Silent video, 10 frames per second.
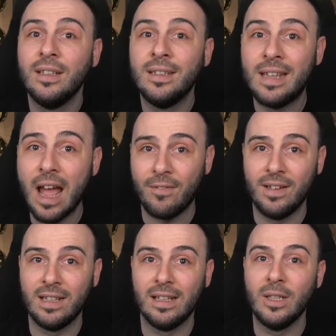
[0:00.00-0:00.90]

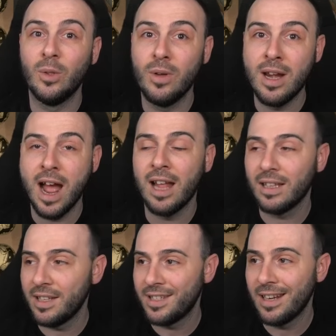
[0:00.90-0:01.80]
definitely do not
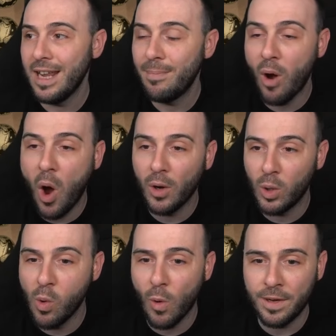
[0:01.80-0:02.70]
sleep on
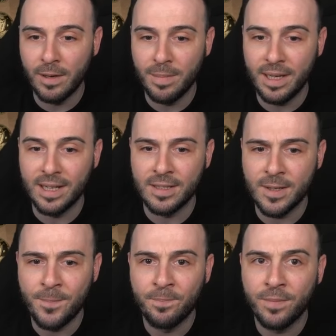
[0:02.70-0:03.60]
Quarian because
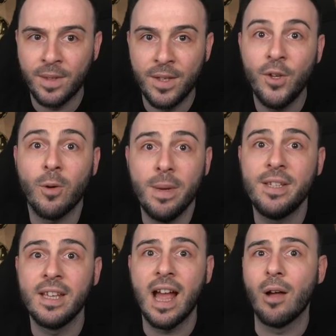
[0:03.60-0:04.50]
you're
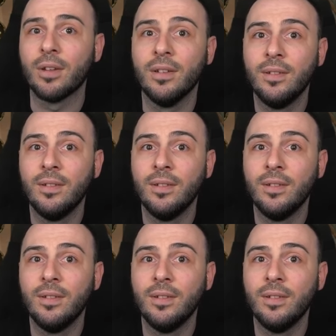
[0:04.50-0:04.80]
missing out.